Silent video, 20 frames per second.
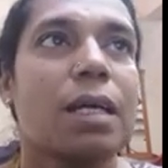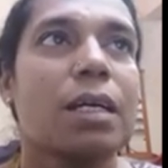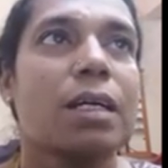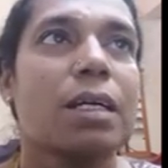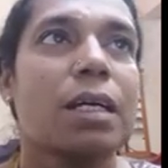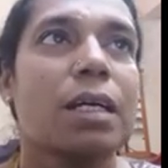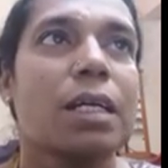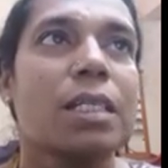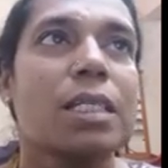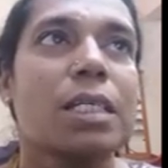
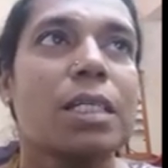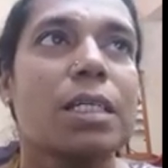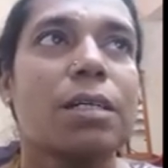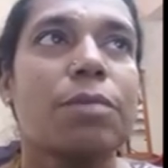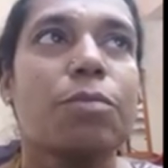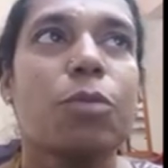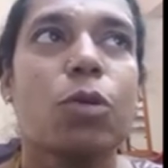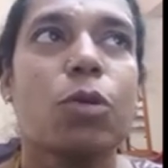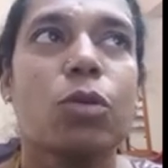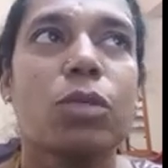Consider
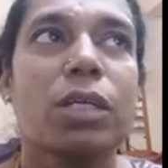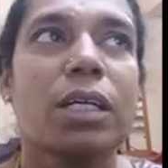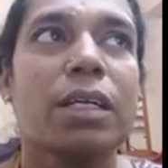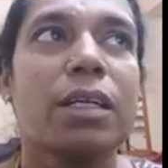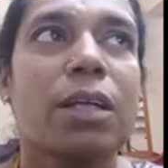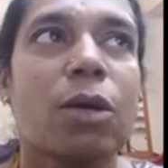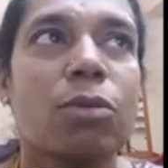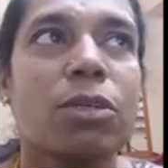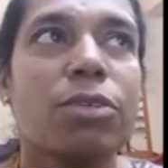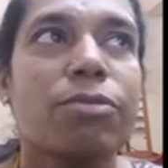both the
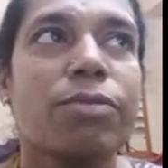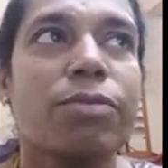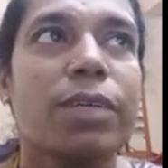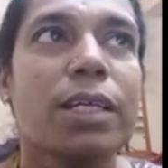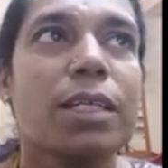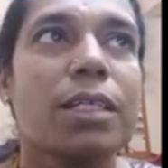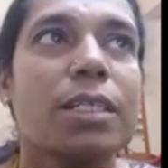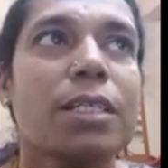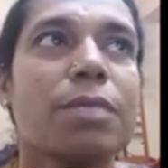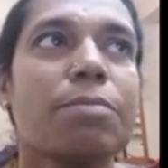ground
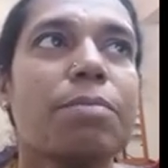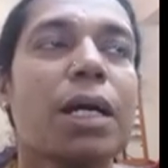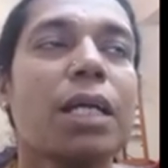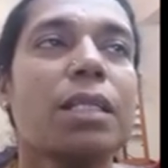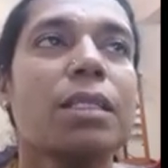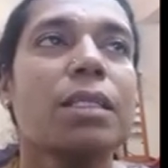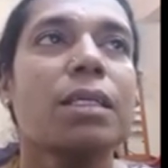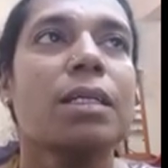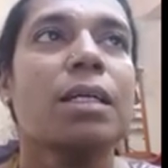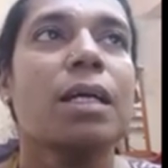reflected
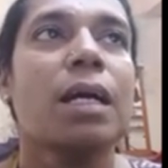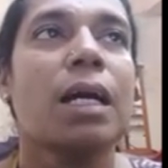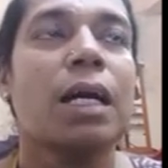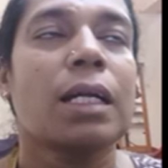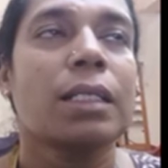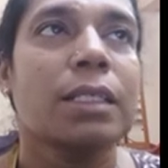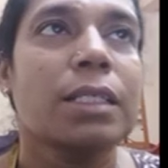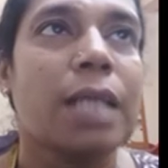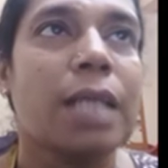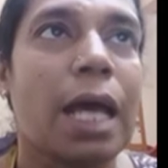path
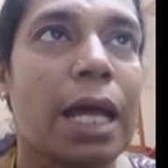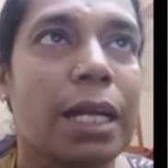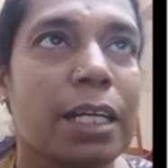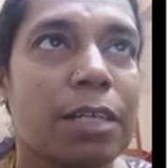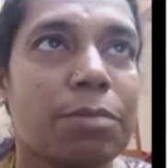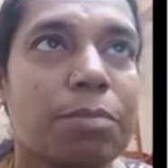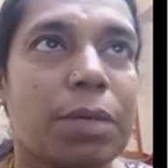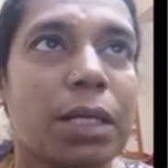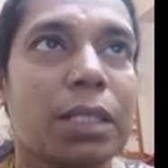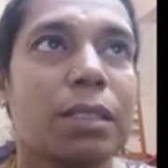and the
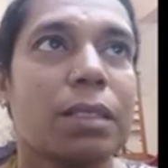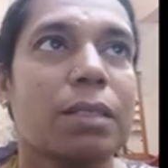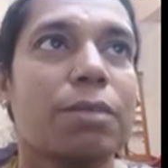direct path,